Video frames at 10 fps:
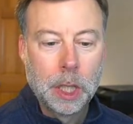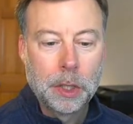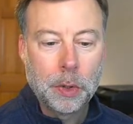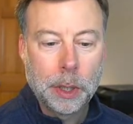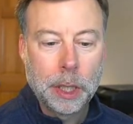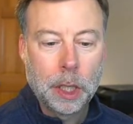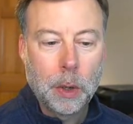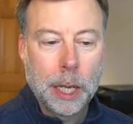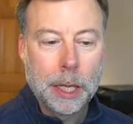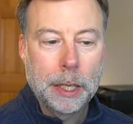So I'm going to go
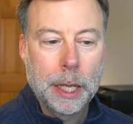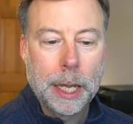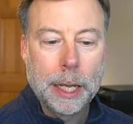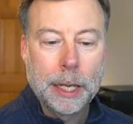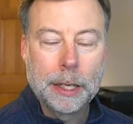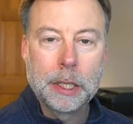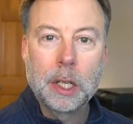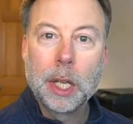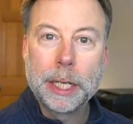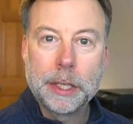ahead and
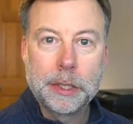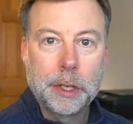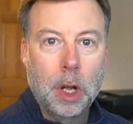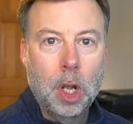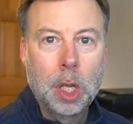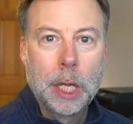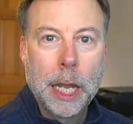click Install